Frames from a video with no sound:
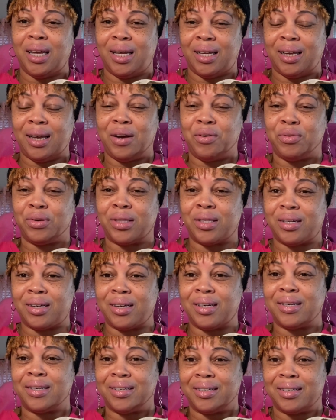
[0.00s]

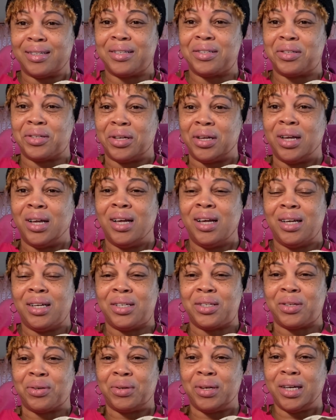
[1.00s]
everything.
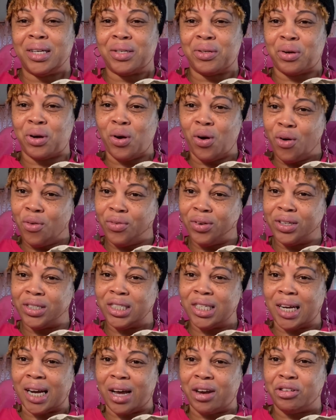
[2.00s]
So yeah, so go over and
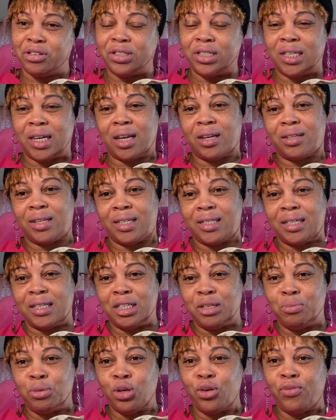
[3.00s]
check out her channel. That's It's
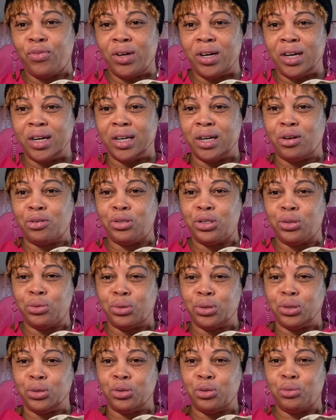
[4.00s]
Beautiful Honey on
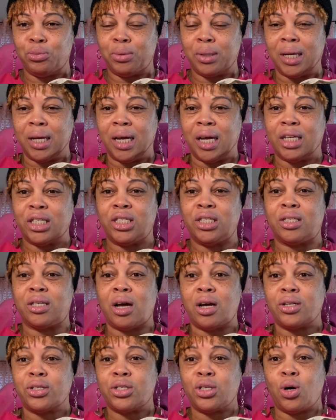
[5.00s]
YouTube. And she's
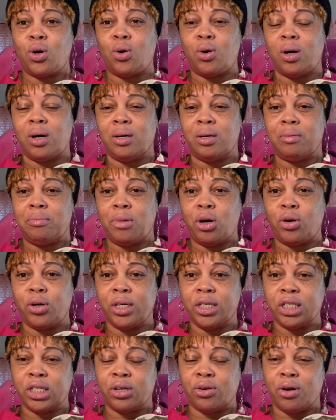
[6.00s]
also on
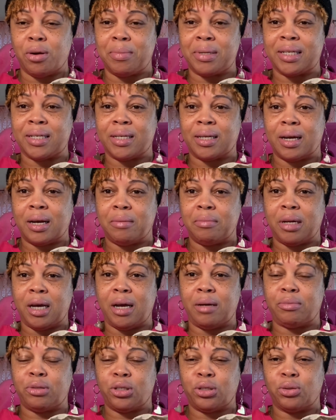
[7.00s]
Instagram at the same
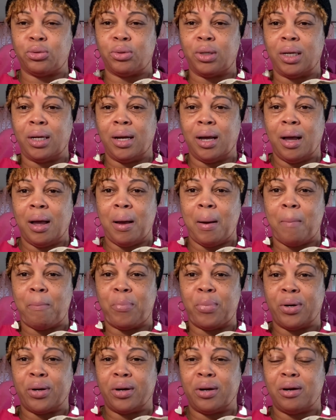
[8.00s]
name too.
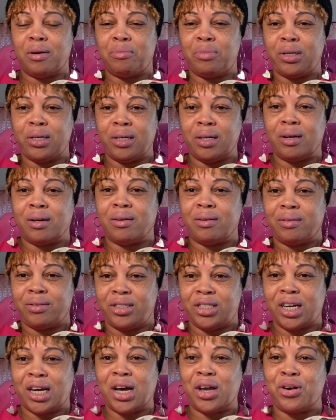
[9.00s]
But yeah,
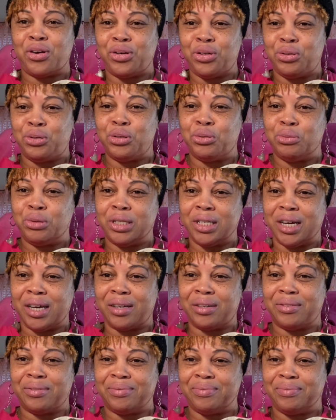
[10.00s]
check out her YouTube channel.